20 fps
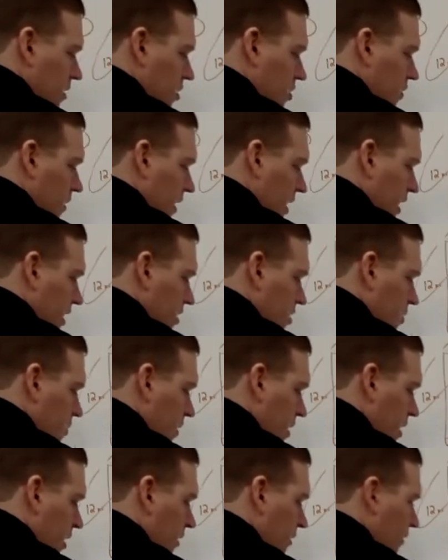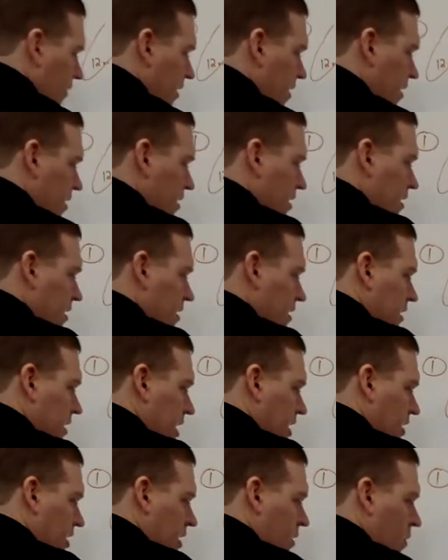So I get 12,
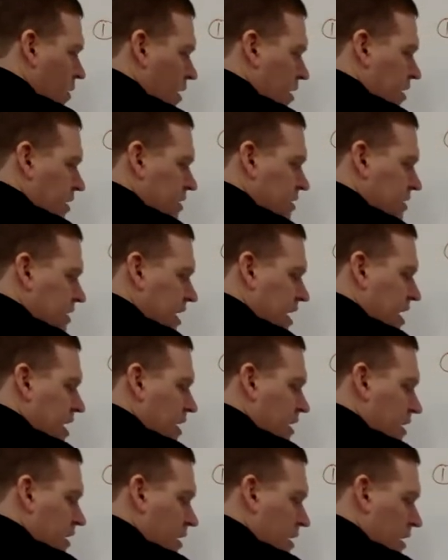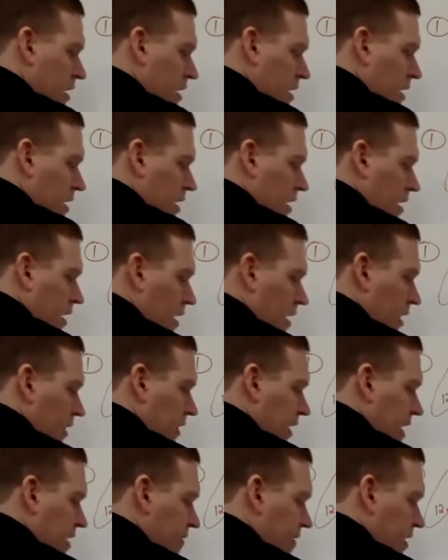carry 1 is 10,
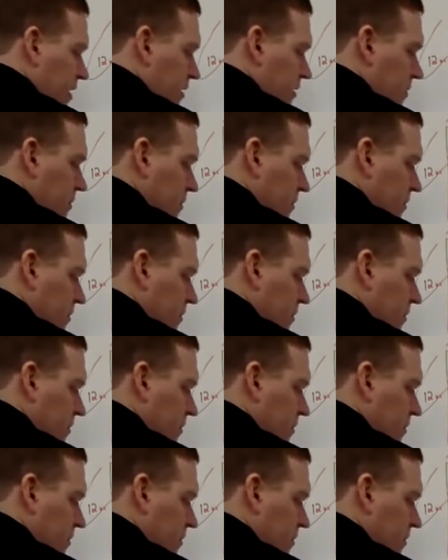11,